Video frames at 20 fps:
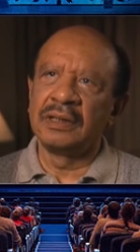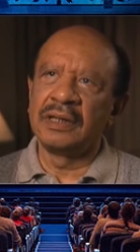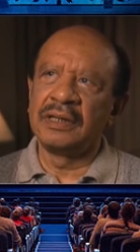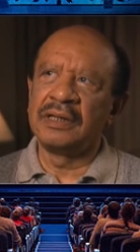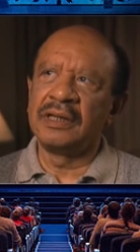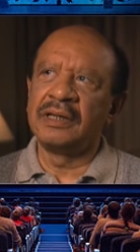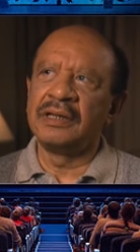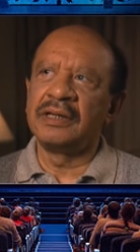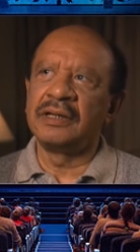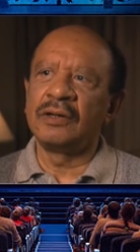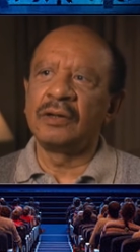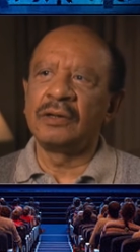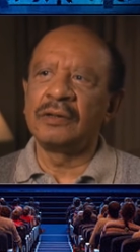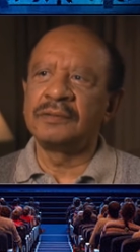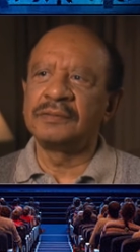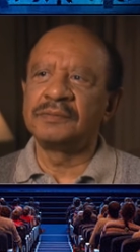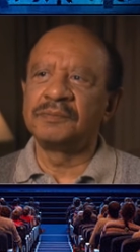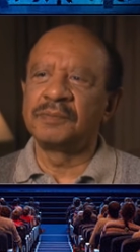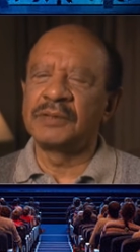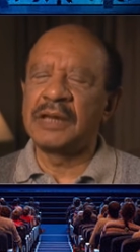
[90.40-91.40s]
And then it
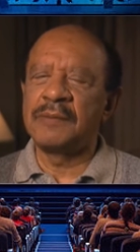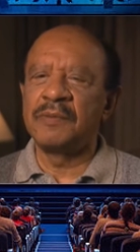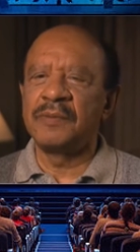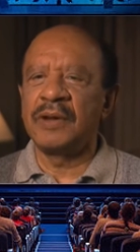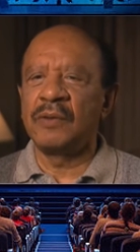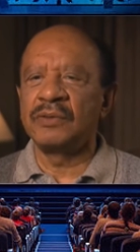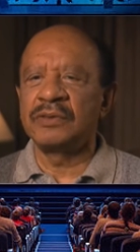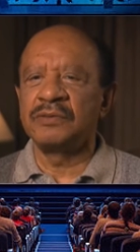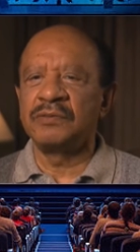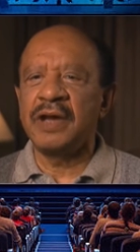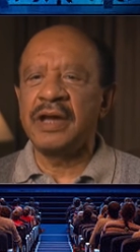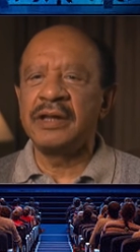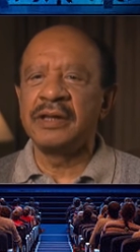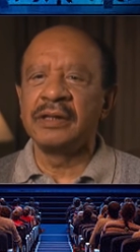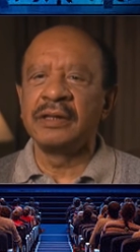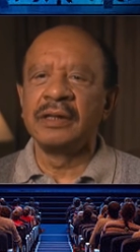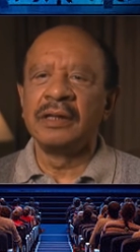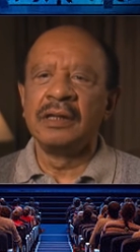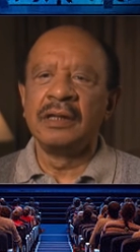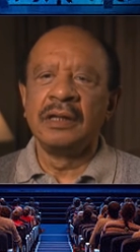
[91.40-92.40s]
all came about with the
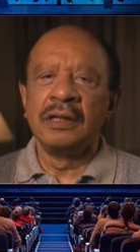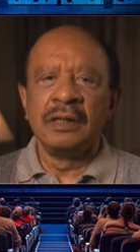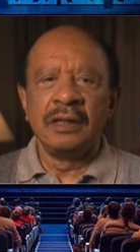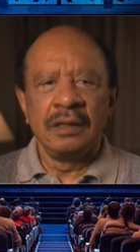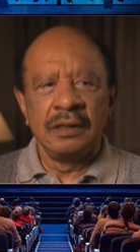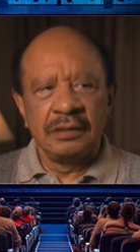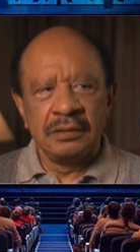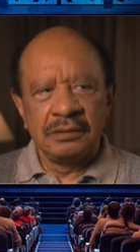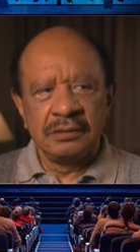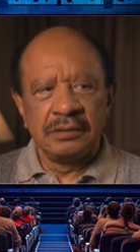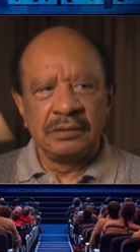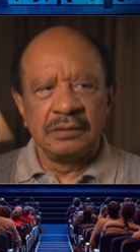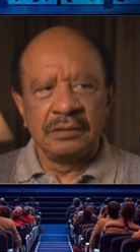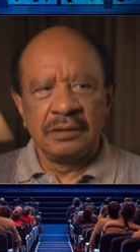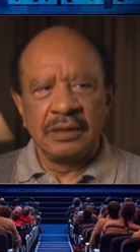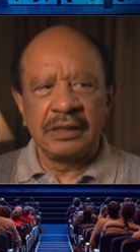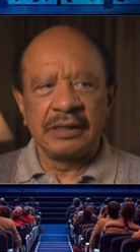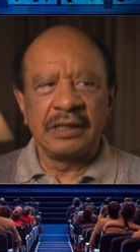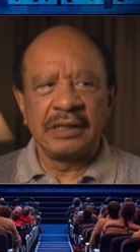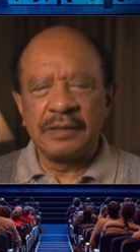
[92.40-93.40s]
writing.
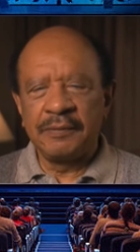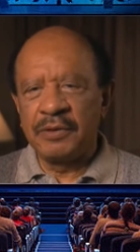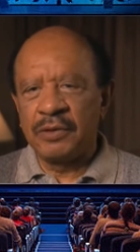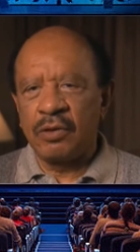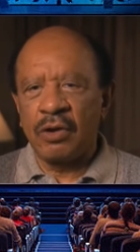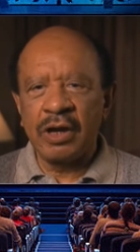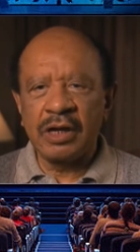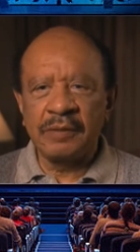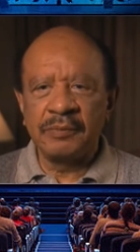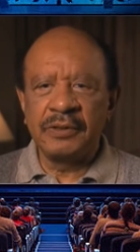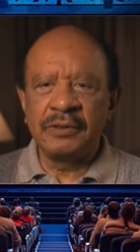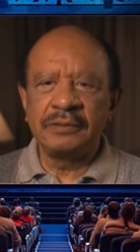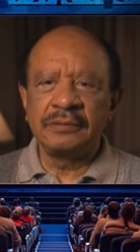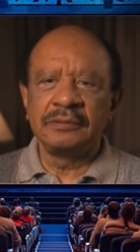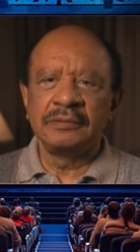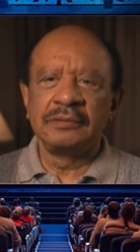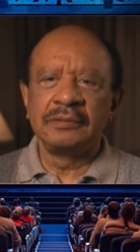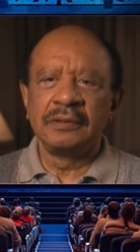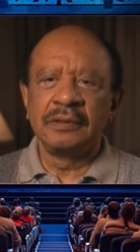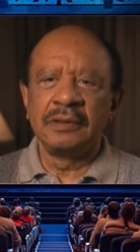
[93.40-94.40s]
Like they give me an argument,
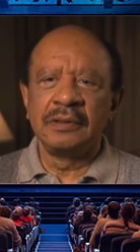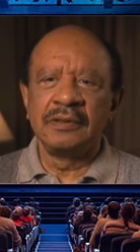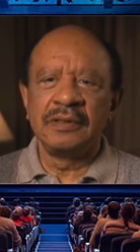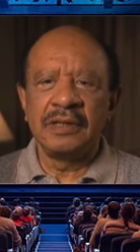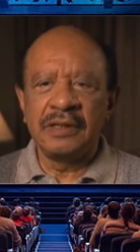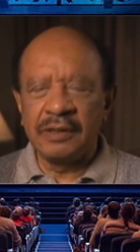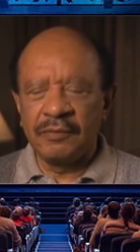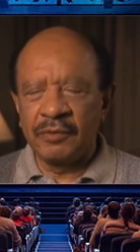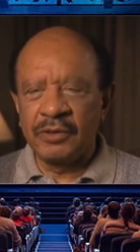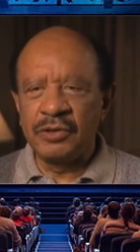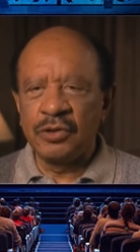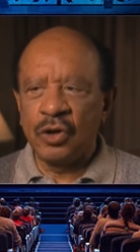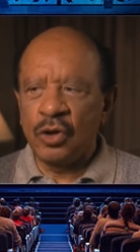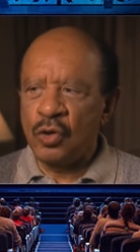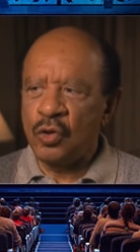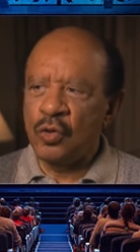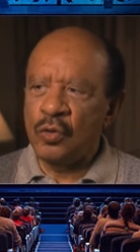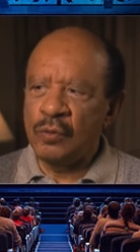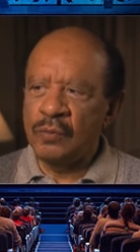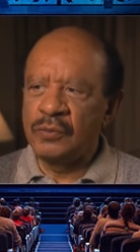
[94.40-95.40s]
then when you're
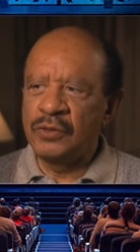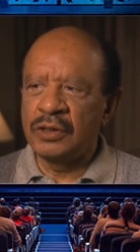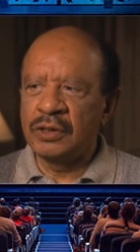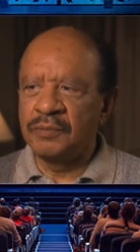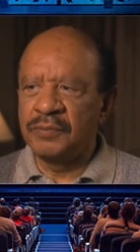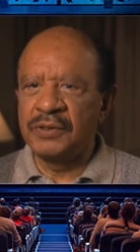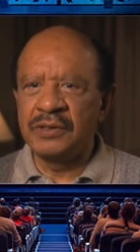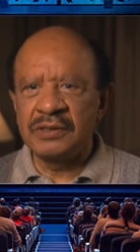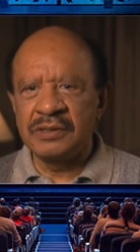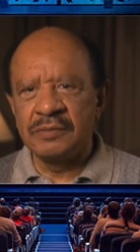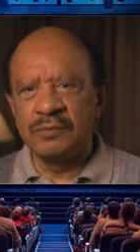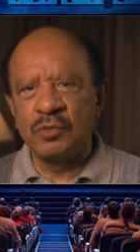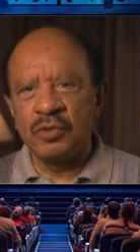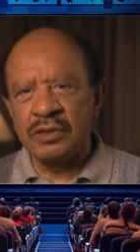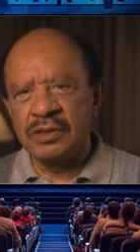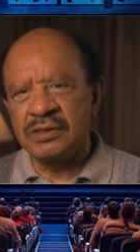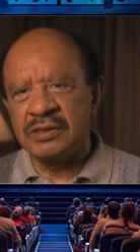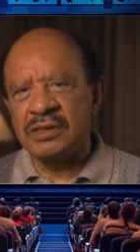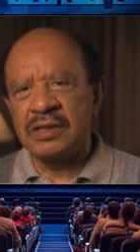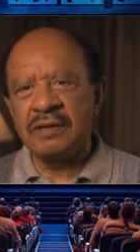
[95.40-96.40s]
home, you could be more
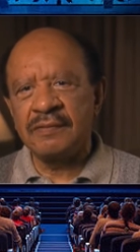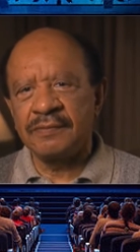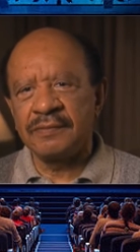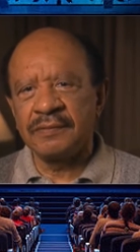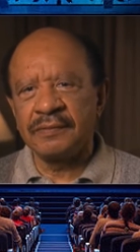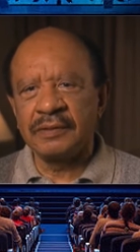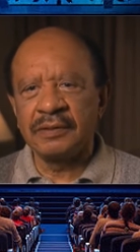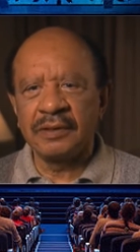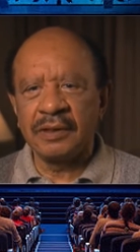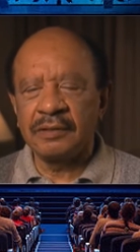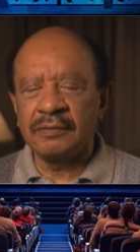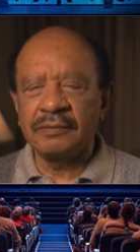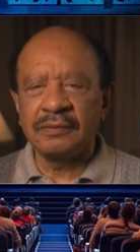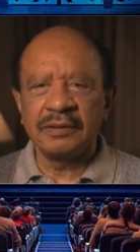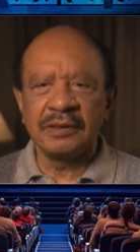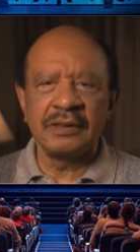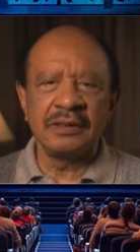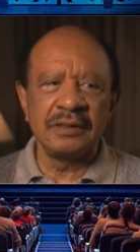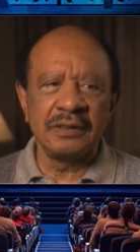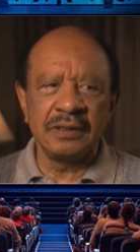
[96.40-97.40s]
yourself, you know,
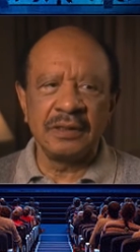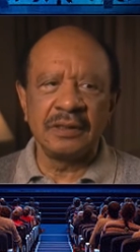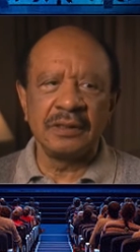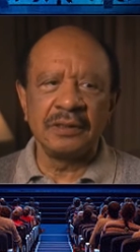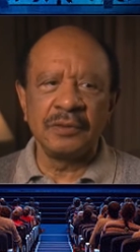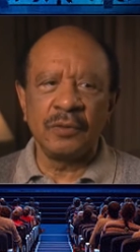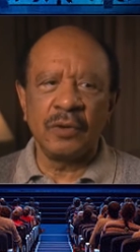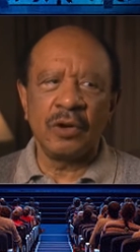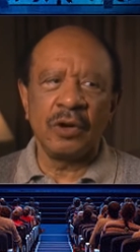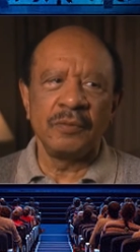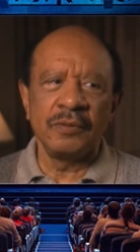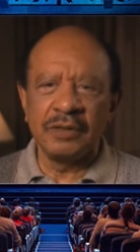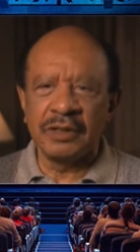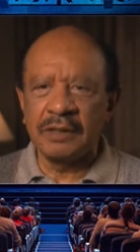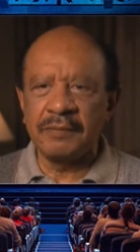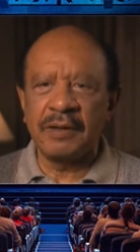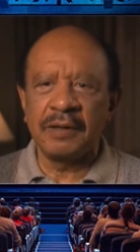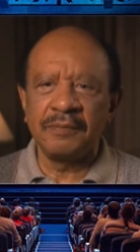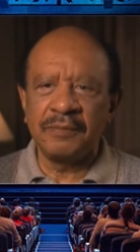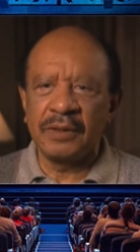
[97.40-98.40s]
than uh, you are when you
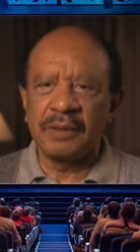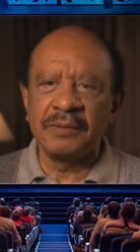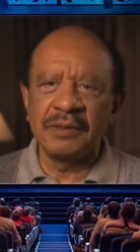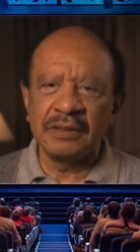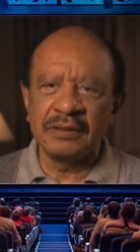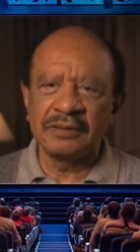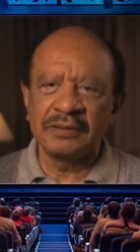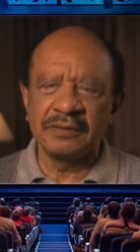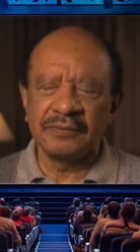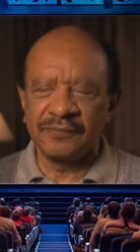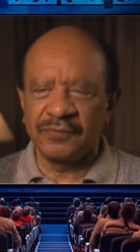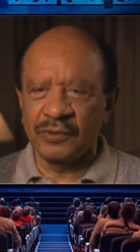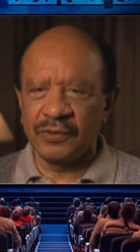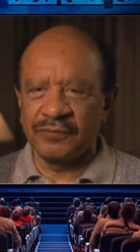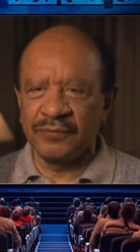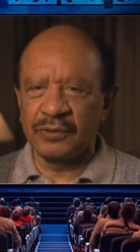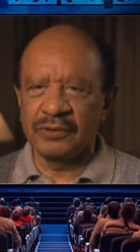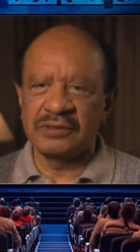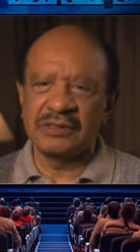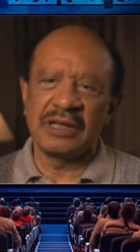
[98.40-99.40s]
come out in public for
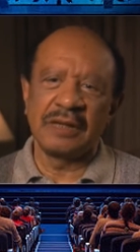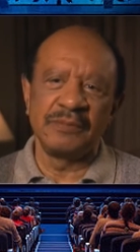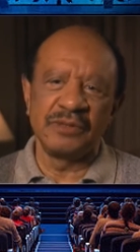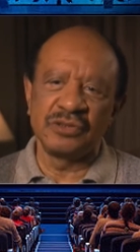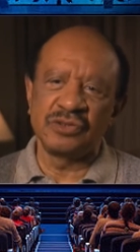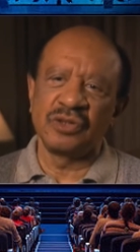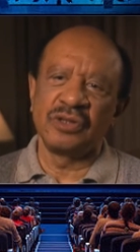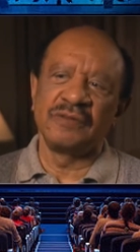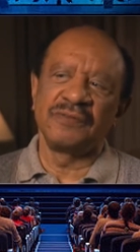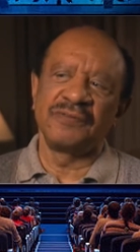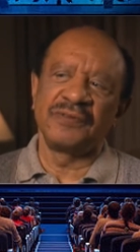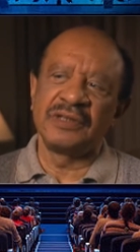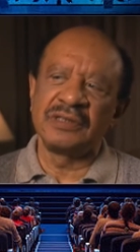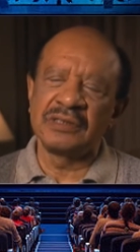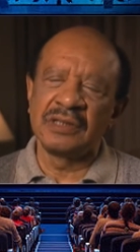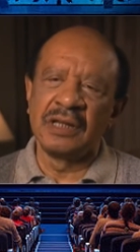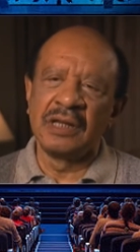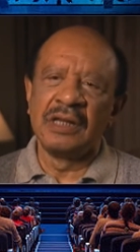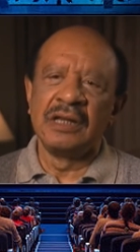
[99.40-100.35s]
the first time you show your face.